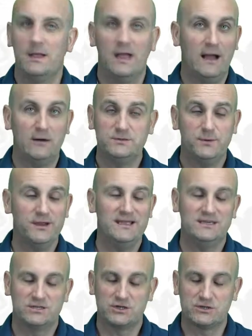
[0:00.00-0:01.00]
Algebra
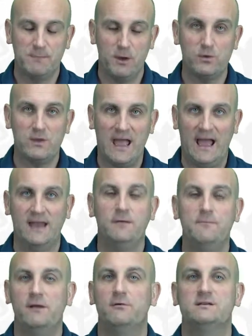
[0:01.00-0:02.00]
is smoke and
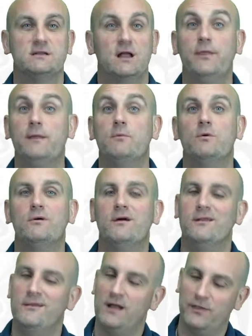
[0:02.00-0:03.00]
mirrors, nothing more,
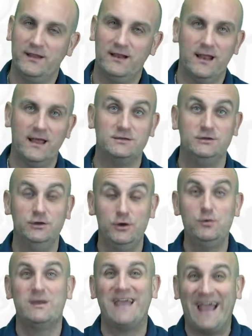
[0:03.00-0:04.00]
nothing less.
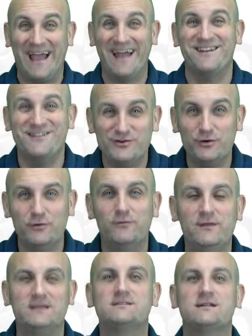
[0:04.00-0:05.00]
You can do
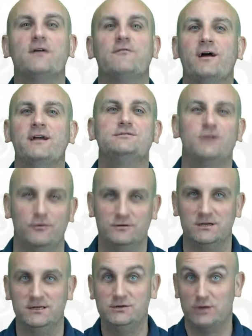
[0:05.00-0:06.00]
this stuff. I
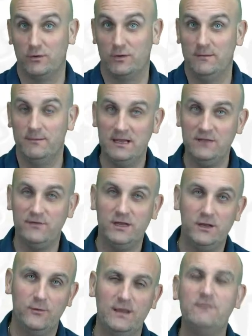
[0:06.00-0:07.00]
totally, totally believe in
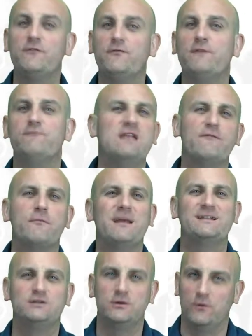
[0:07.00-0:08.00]
you. Even if I've never
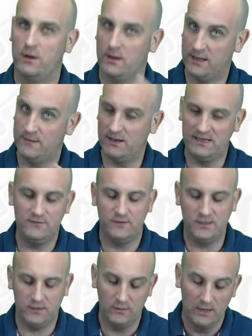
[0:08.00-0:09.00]
met you, I believe
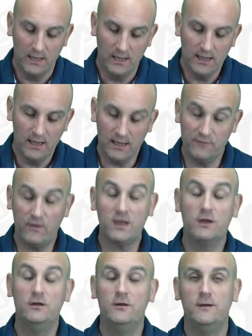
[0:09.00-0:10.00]
in you. Uh, if I
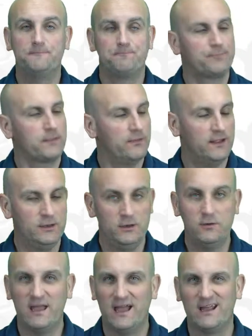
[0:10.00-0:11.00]
can do it, than
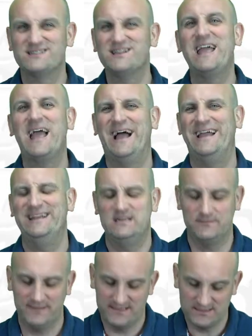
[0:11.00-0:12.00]
you can because I
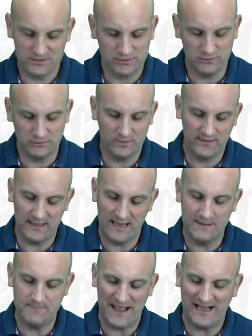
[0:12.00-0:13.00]
hated maths at school with
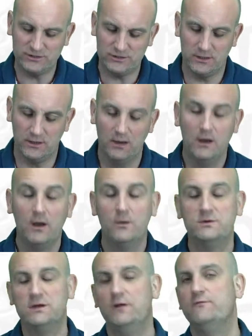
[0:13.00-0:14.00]
a passion,
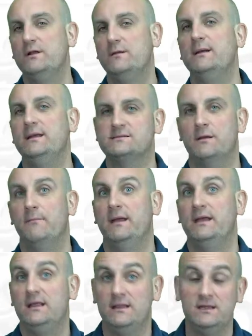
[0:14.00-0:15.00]
which hopefully means I'm
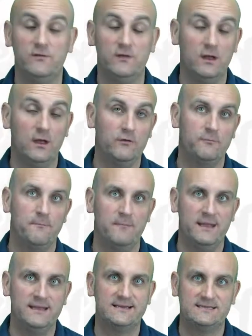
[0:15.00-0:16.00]
making these videos
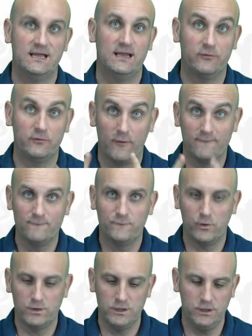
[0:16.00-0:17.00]
make sense
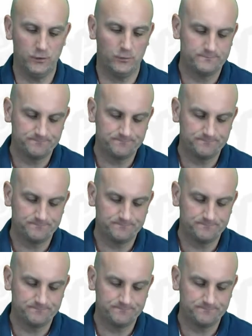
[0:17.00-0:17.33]
for you.